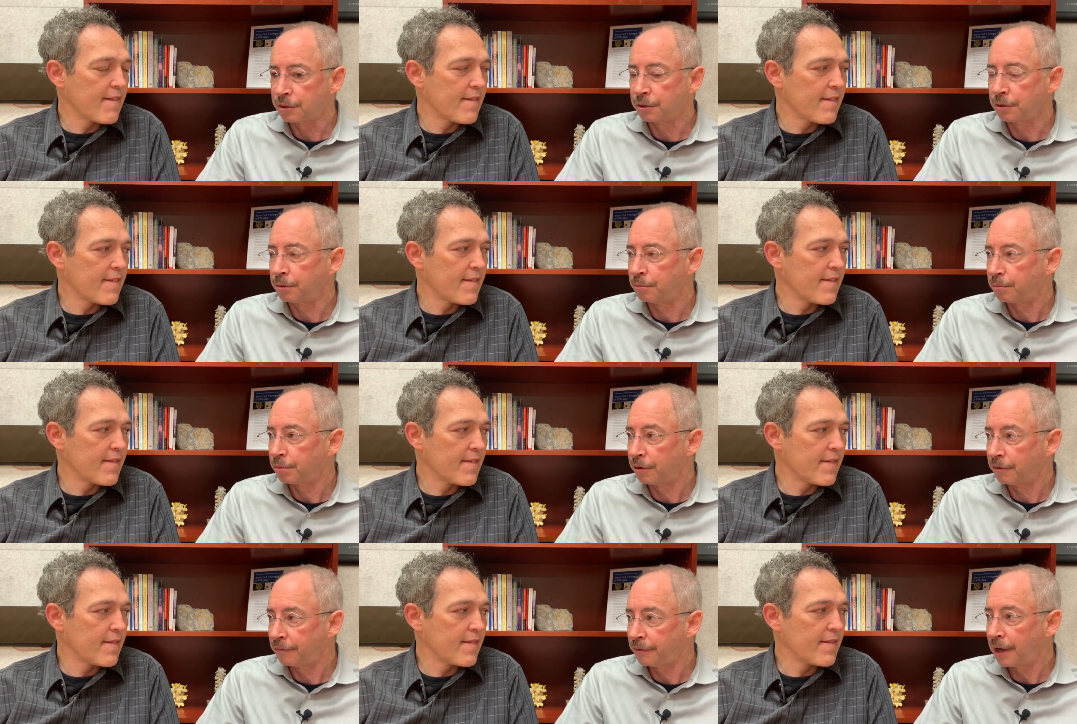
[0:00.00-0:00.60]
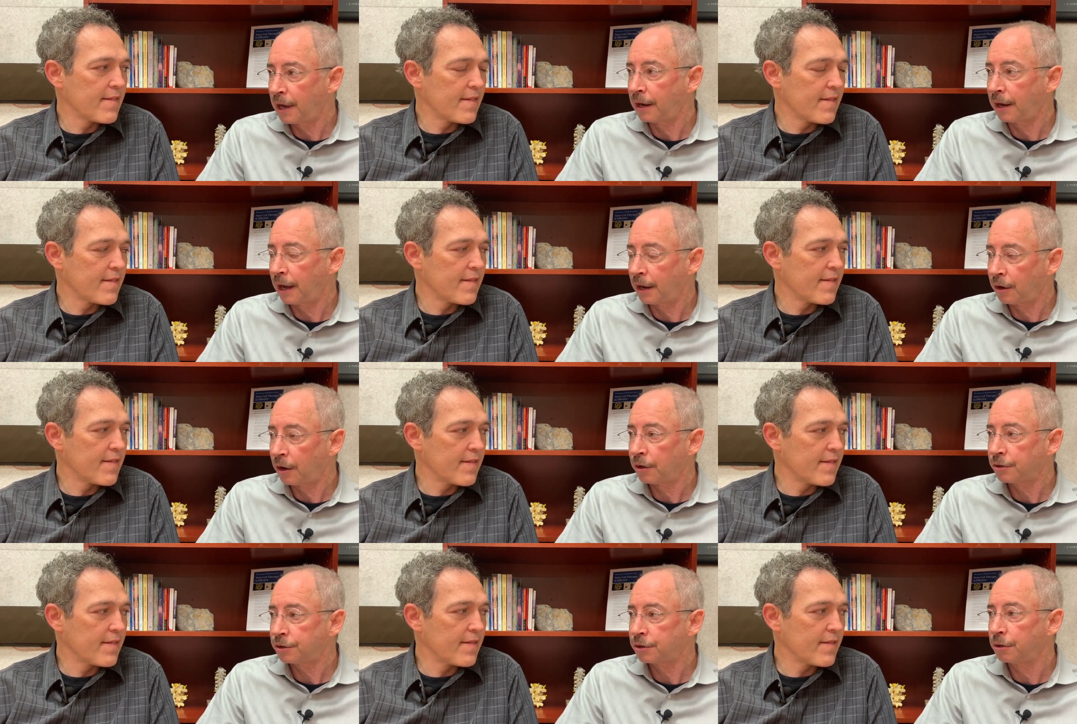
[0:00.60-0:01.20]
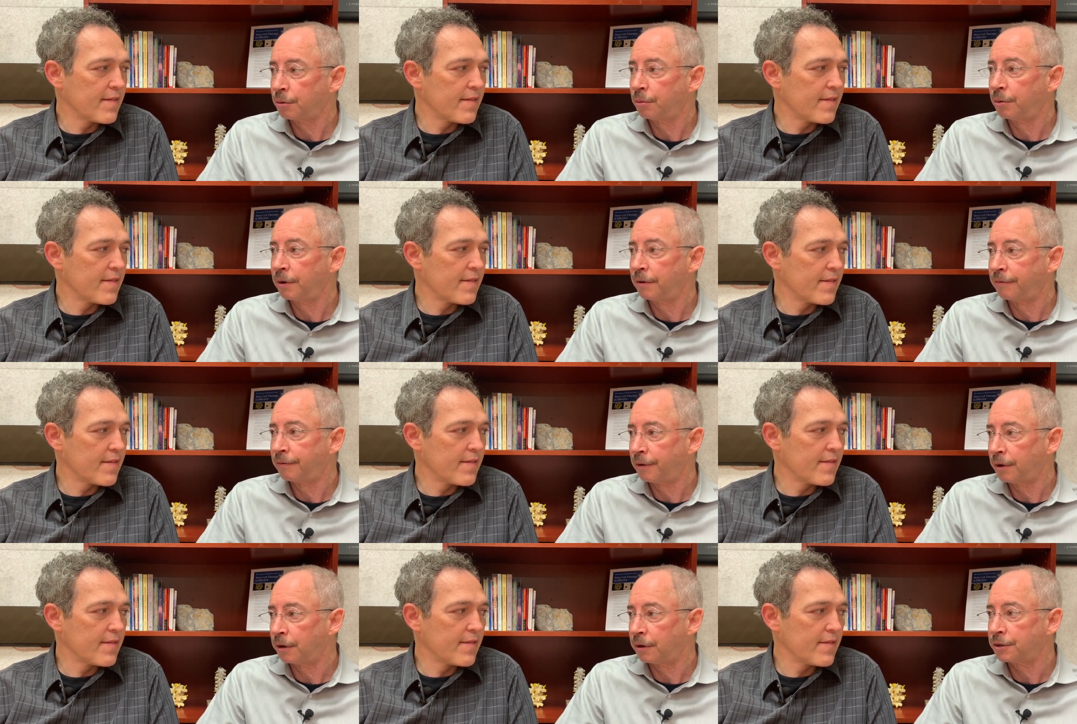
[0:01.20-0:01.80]
Speaker 1: to prevent and also
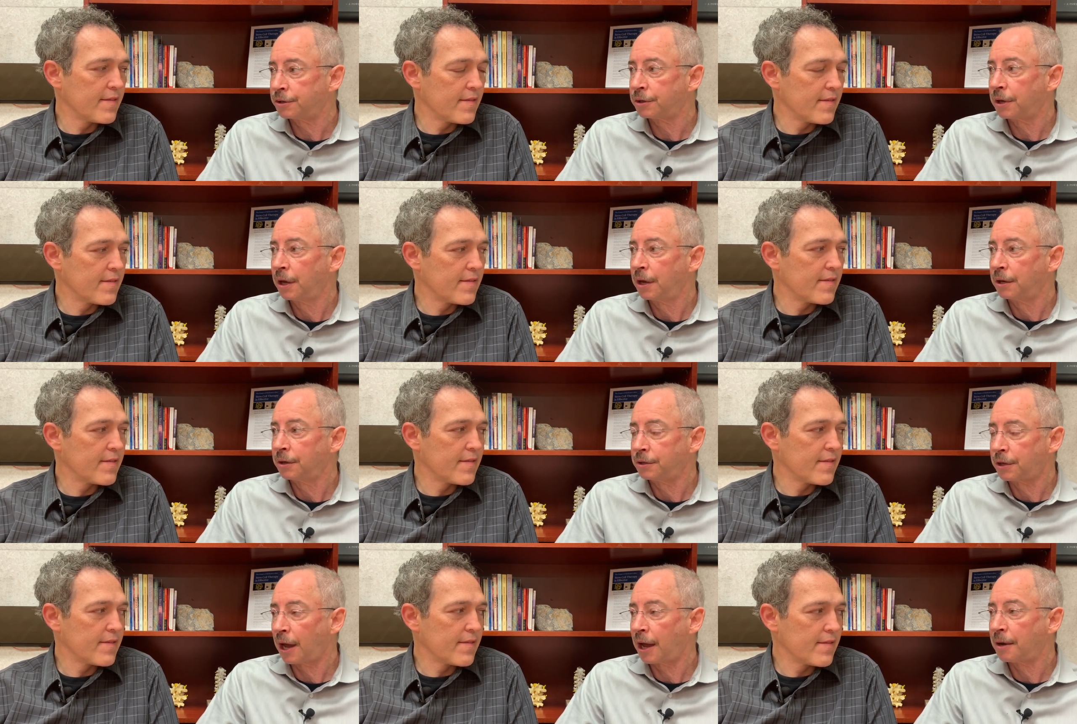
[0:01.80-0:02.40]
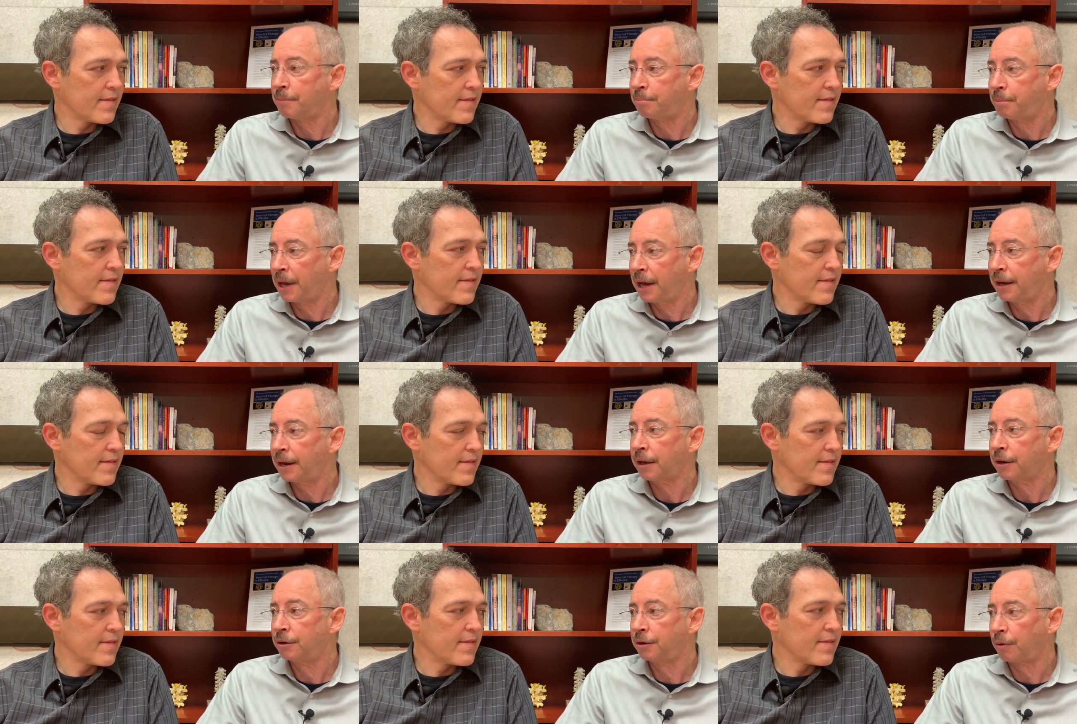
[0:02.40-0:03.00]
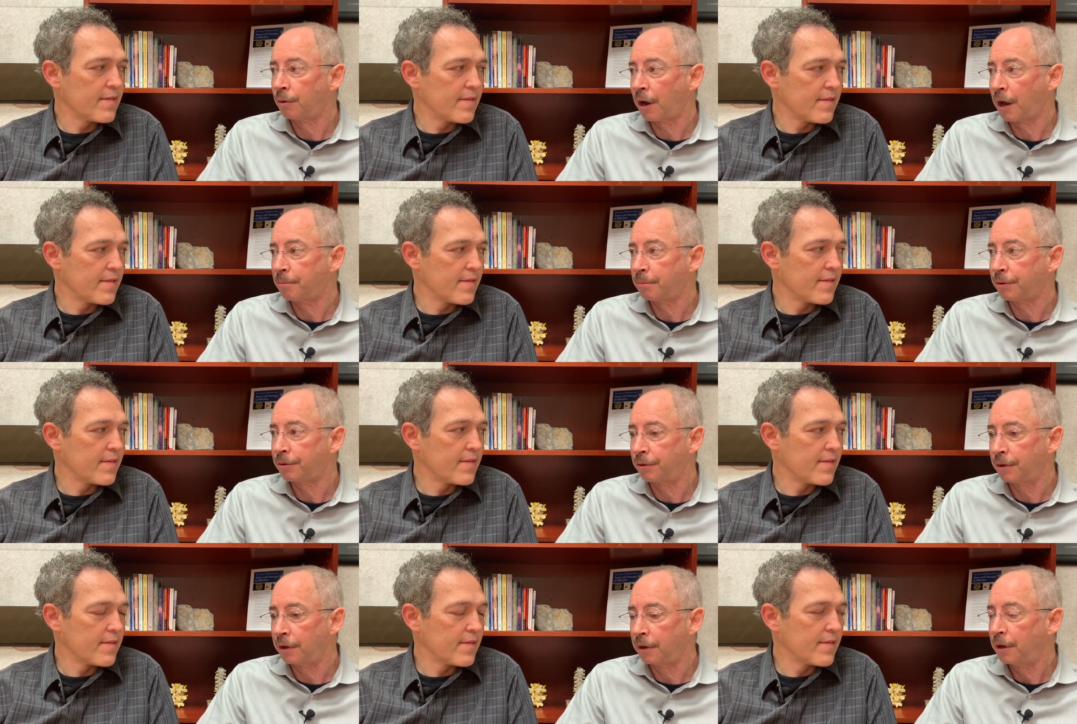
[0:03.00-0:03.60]
reverse diabetic
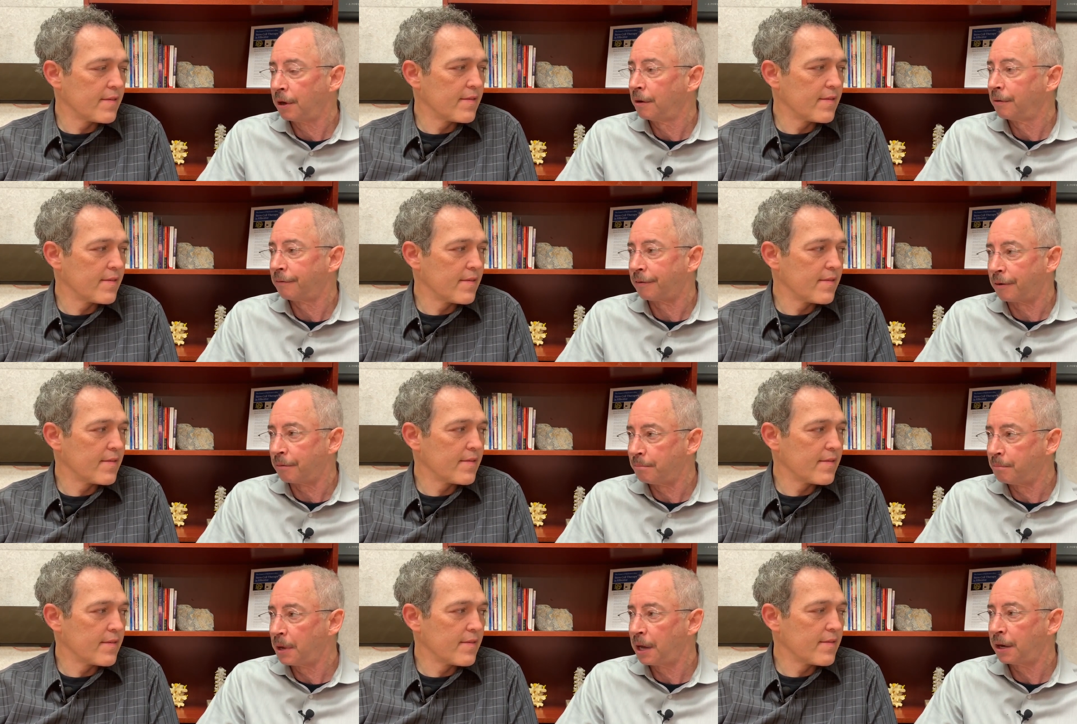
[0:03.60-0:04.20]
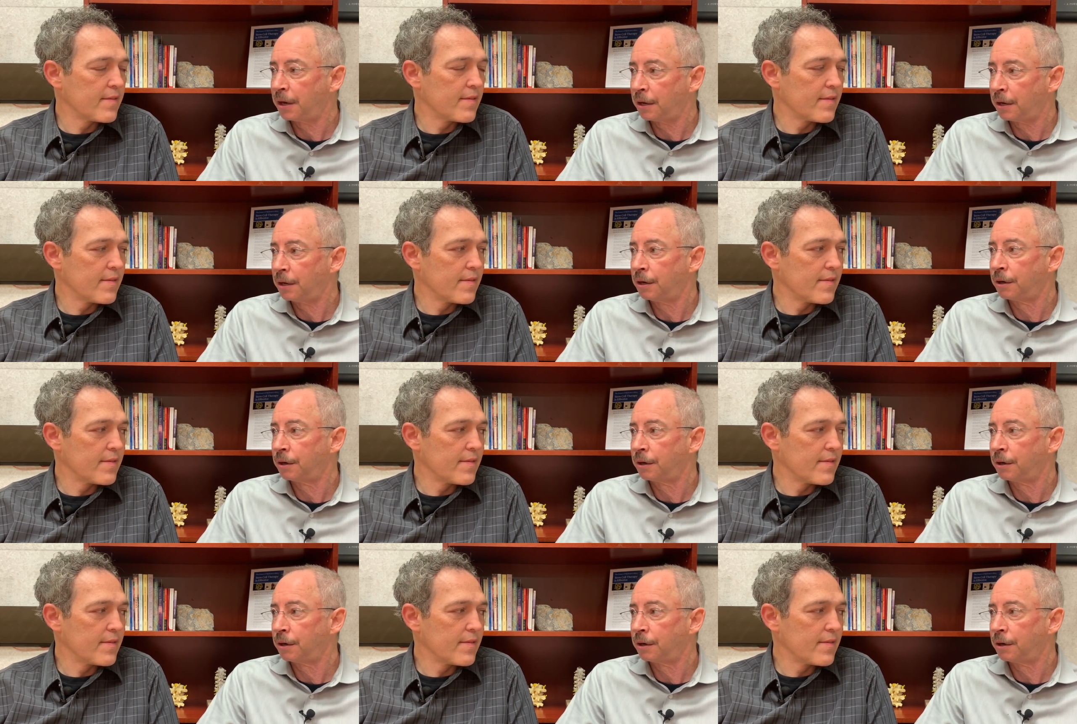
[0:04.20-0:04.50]
neuropathy for many